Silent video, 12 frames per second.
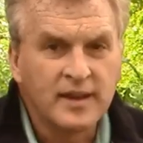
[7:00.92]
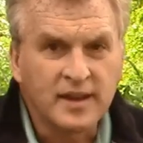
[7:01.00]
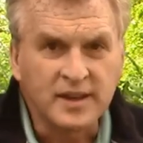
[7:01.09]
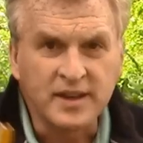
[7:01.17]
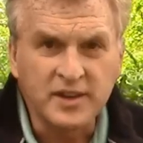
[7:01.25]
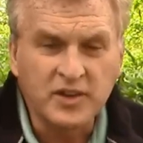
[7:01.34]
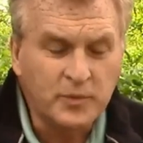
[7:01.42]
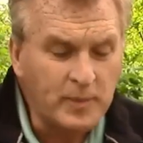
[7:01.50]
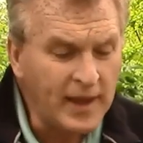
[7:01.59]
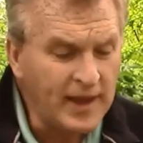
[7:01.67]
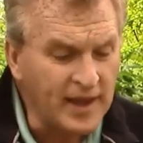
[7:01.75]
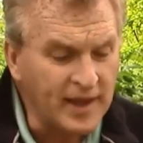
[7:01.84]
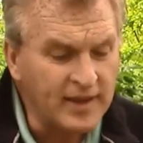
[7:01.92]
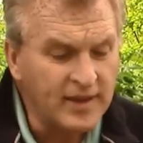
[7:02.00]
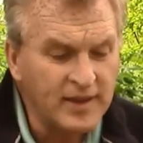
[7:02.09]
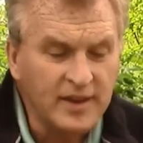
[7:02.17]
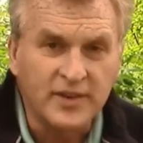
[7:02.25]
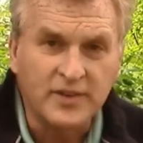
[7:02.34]
And in this bag
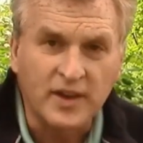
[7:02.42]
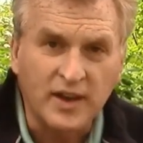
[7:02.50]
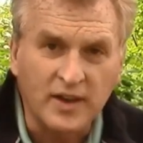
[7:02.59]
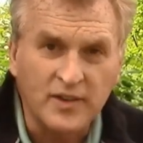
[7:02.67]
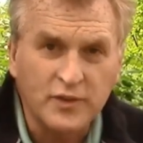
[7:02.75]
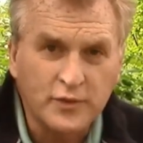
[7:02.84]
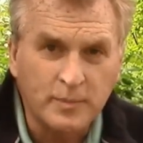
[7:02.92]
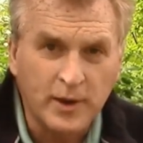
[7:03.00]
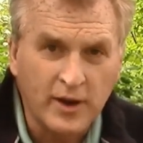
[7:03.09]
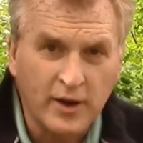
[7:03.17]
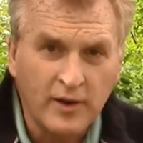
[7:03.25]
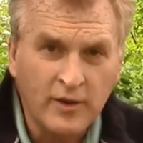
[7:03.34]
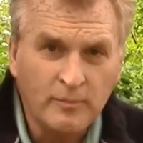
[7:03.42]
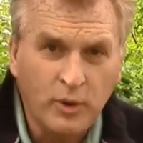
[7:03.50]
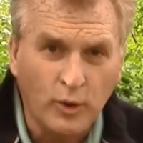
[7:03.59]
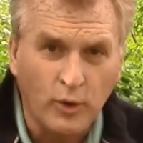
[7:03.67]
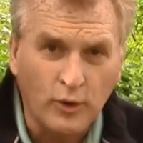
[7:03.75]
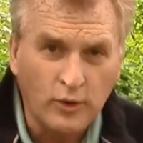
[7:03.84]
is a spare
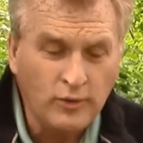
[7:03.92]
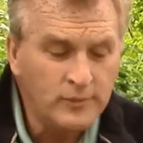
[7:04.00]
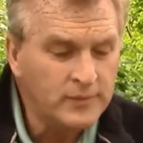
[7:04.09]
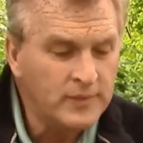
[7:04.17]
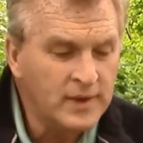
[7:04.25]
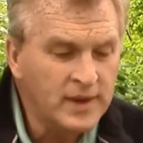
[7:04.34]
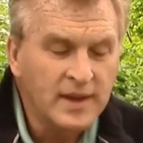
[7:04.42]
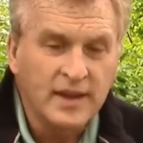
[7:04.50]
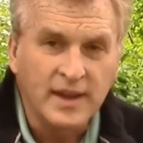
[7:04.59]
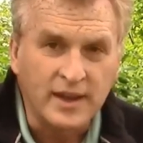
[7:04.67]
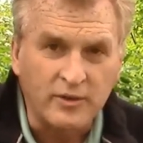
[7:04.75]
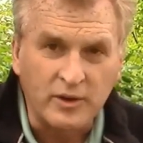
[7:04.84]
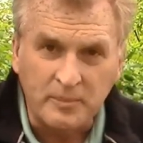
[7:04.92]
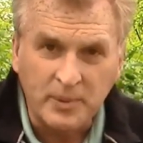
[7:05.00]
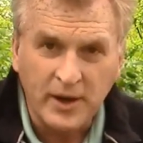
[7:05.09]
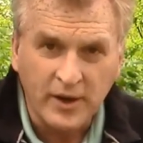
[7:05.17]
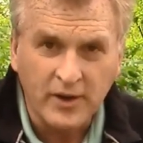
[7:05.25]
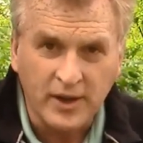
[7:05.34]
pole and a
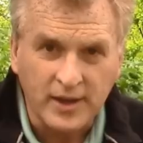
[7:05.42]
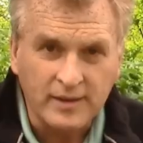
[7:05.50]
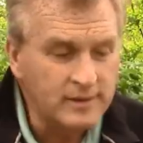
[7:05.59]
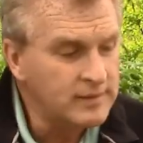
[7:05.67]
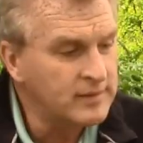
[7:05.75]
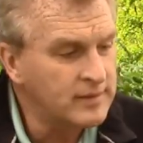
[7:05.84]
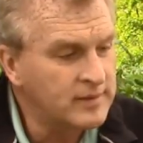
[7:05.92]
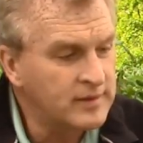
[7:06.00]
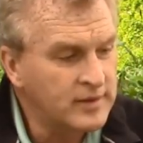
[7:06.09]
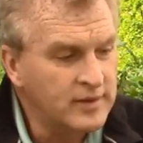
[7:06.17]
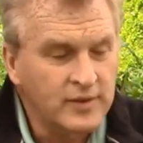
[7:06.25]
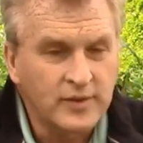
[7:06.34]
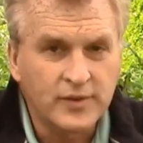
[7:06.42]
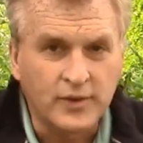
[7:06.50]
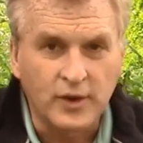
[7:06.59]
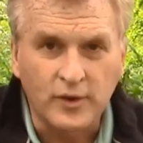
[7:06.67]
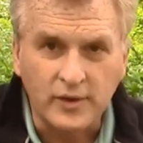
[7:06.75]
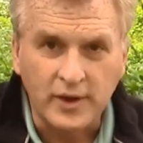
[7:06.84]
repair kit.
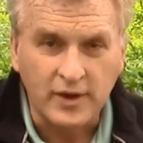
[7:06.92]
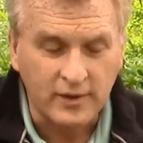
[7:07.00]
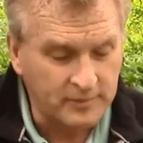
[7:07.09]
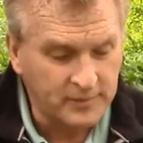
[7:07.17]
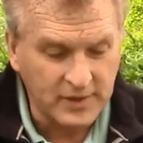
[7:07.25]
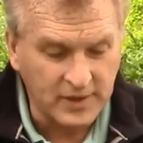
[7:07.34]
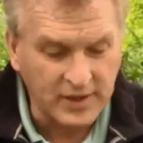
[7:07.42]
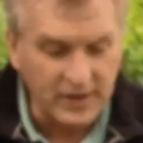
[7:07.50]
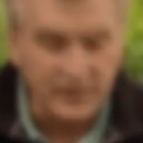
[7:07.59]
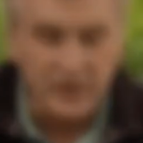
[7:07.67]
So they're giving